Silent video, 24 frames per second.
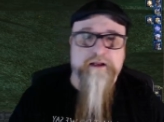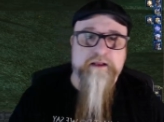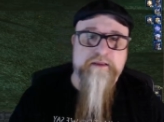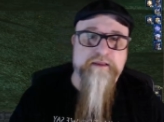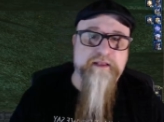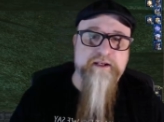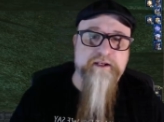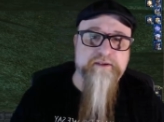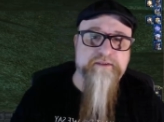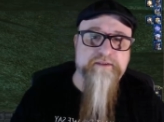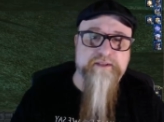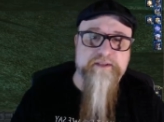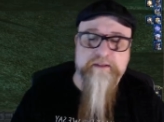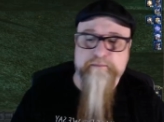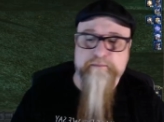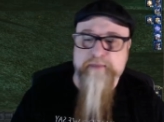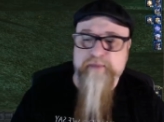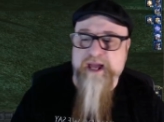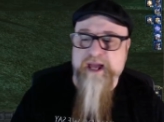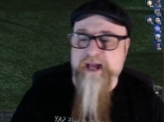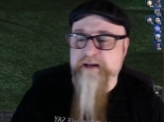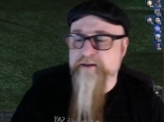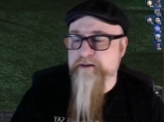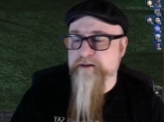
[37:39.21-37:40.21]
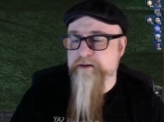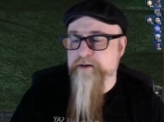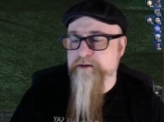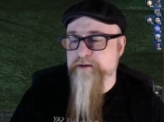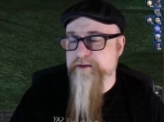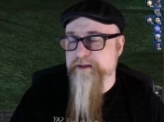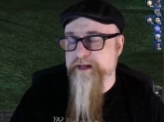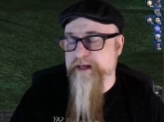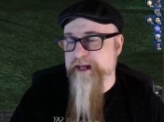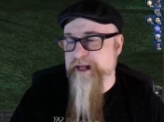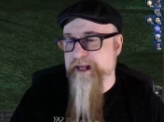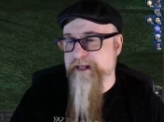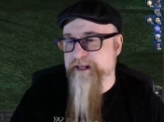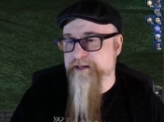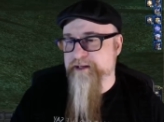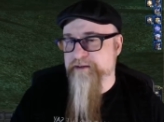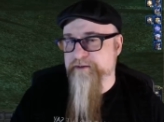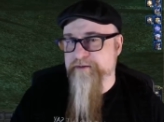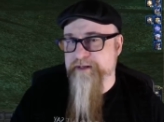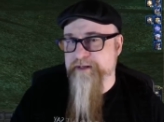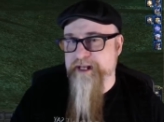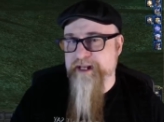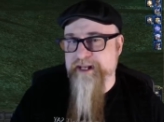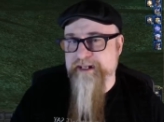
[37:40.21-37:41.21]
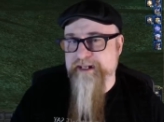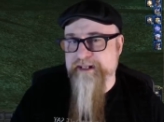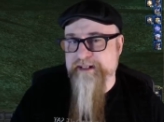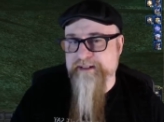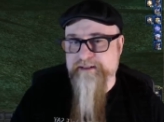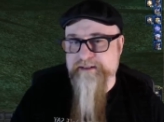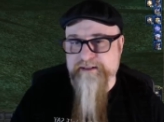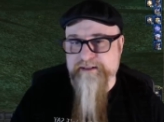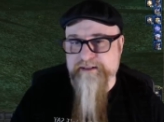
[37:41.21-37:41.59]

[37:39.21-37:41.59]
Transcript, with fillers: there's a macro that I created.